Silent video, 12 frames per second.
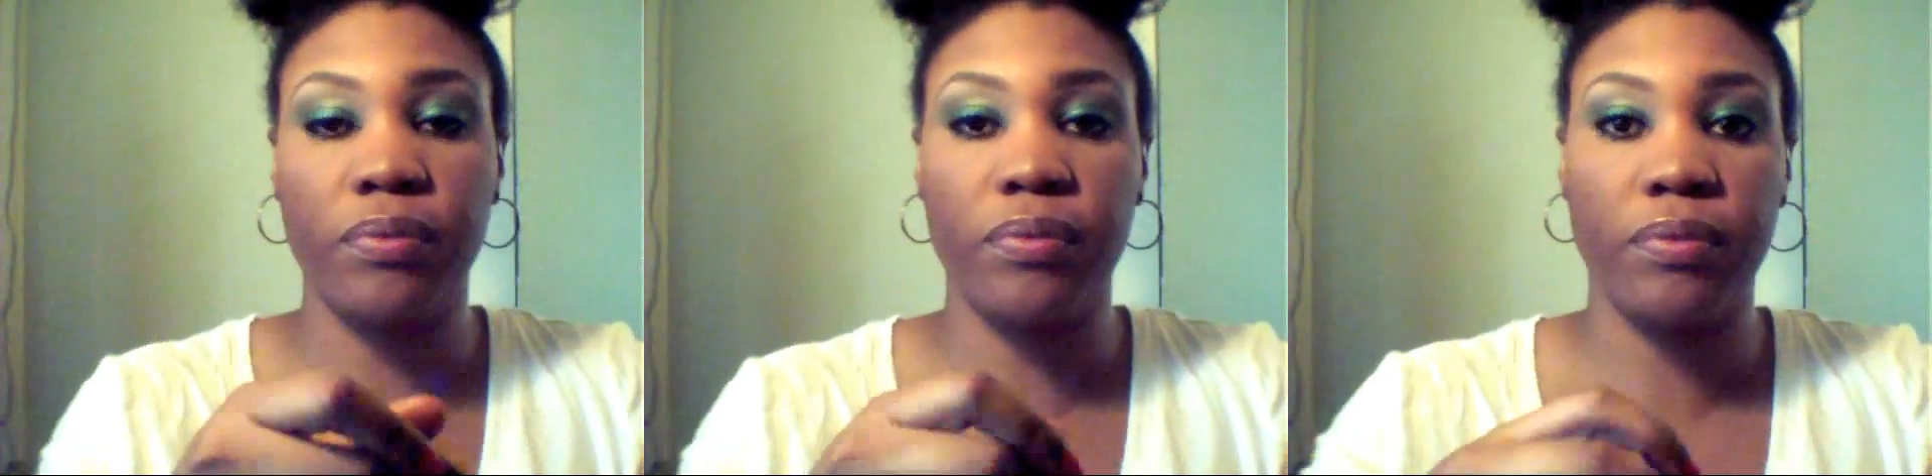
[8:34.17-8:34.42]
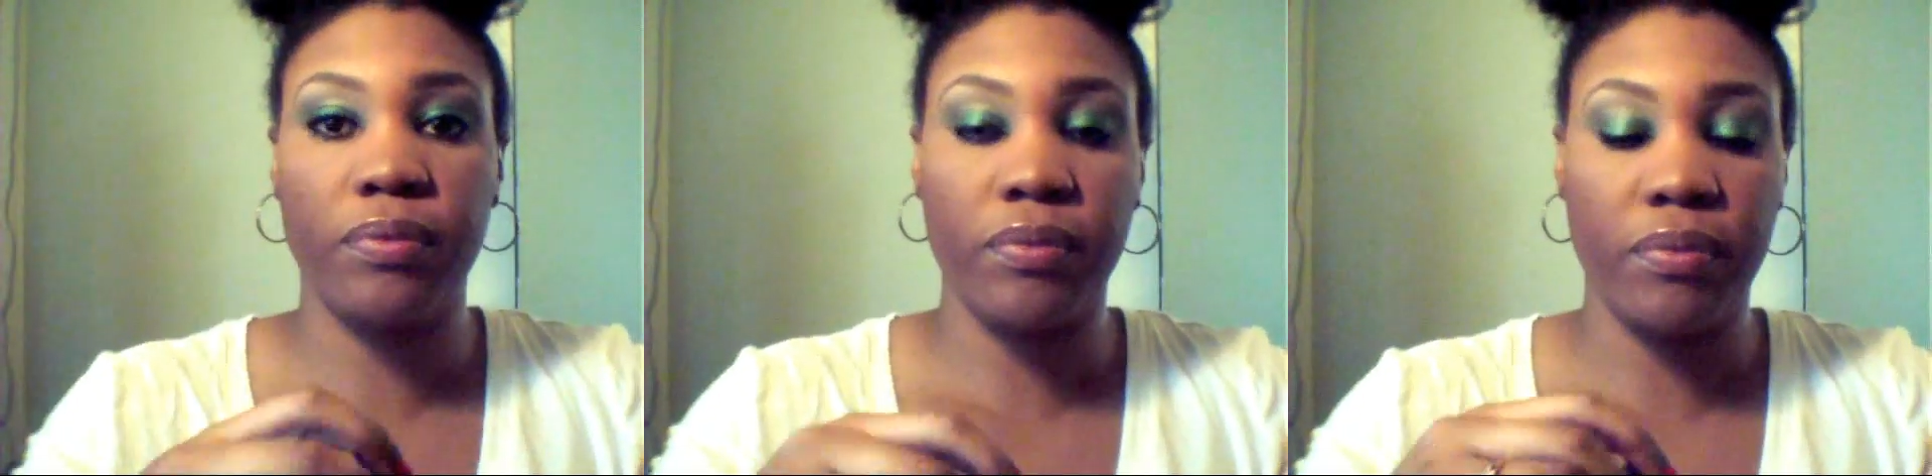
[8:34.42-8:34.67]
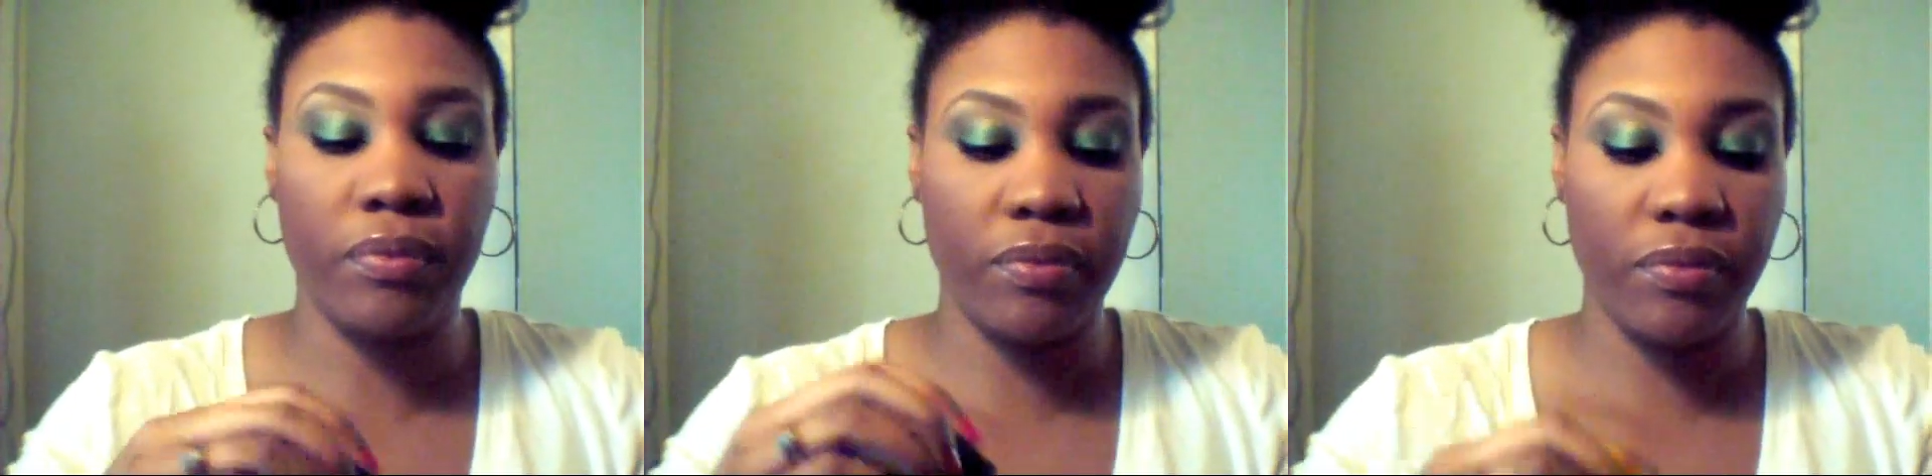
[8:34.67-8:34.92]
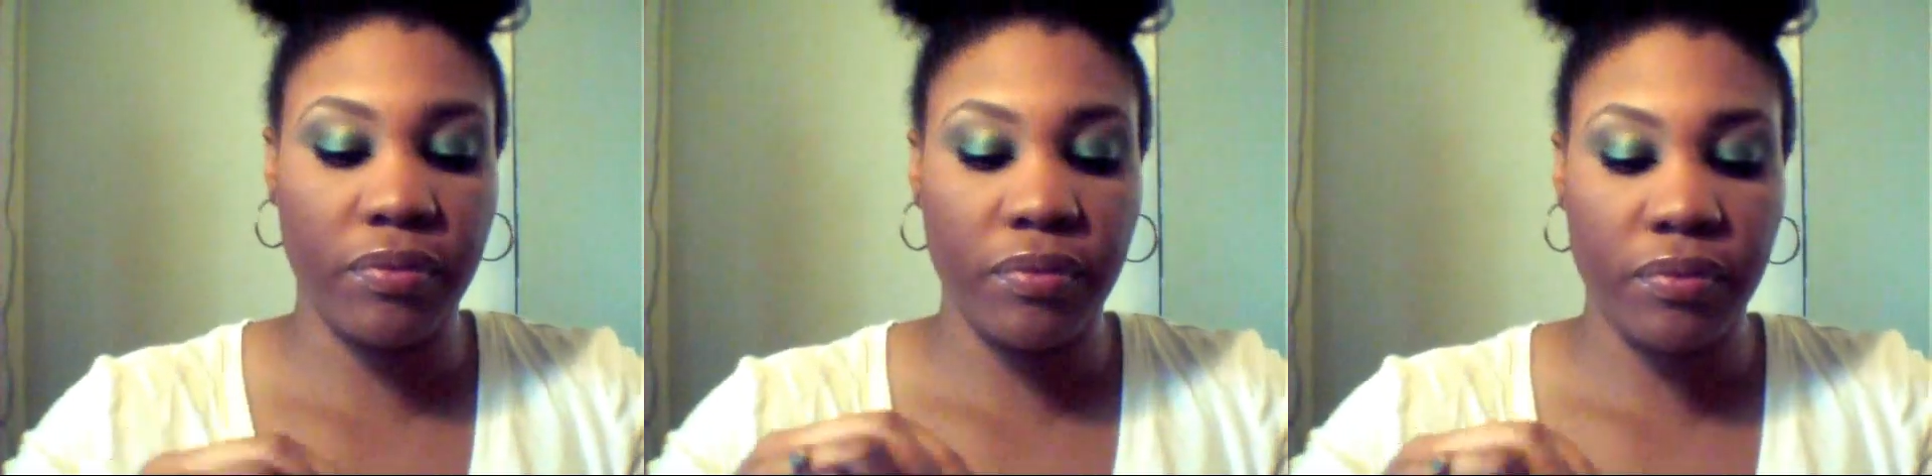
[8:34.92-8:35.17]
if you want to go
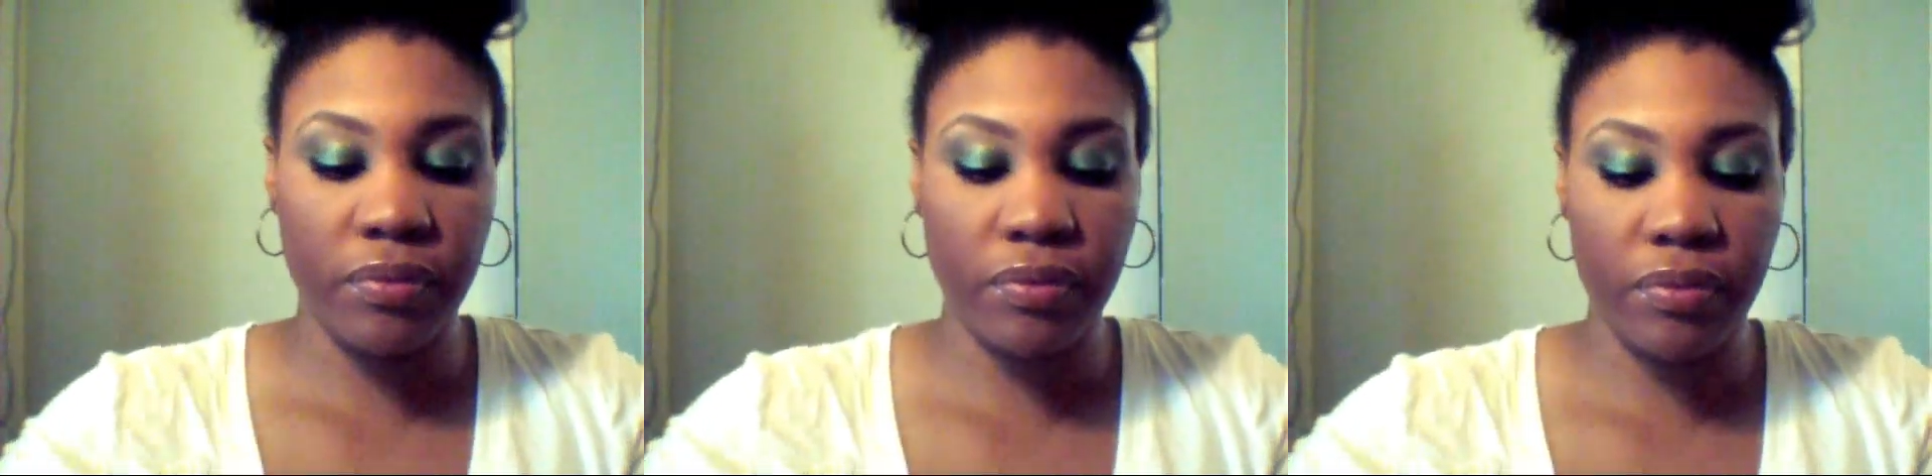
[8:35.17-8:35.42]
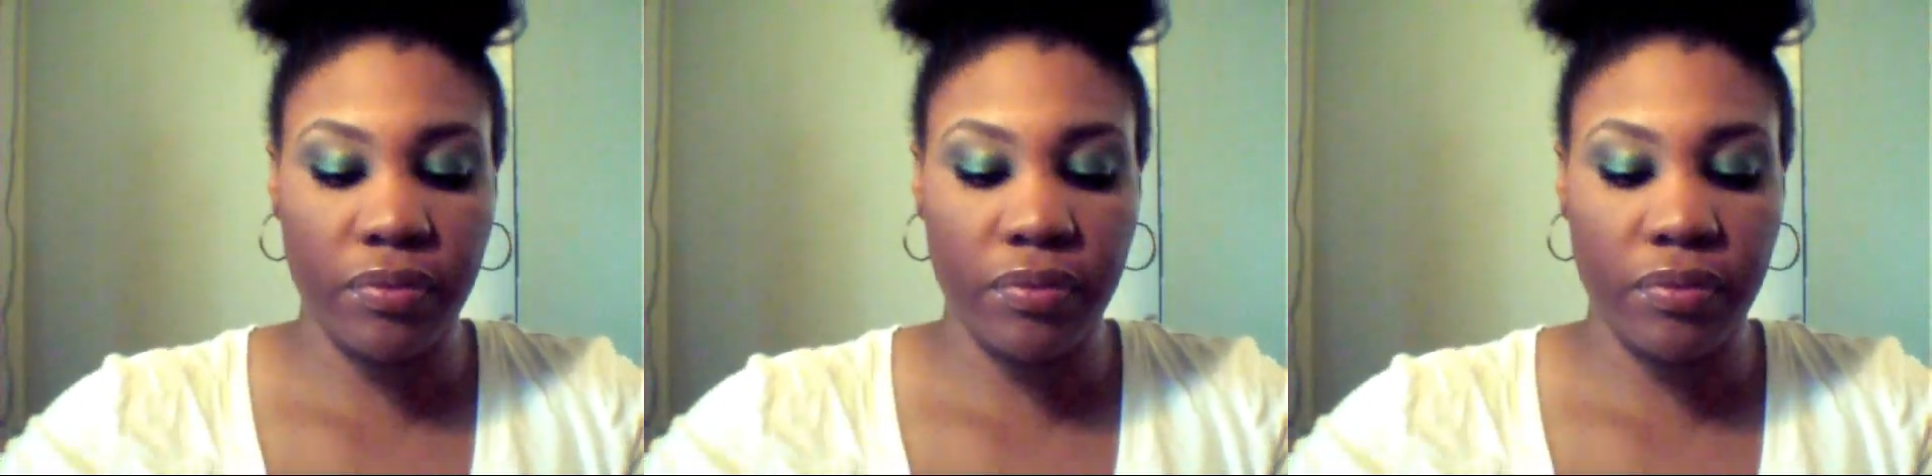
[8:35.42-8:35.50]
for more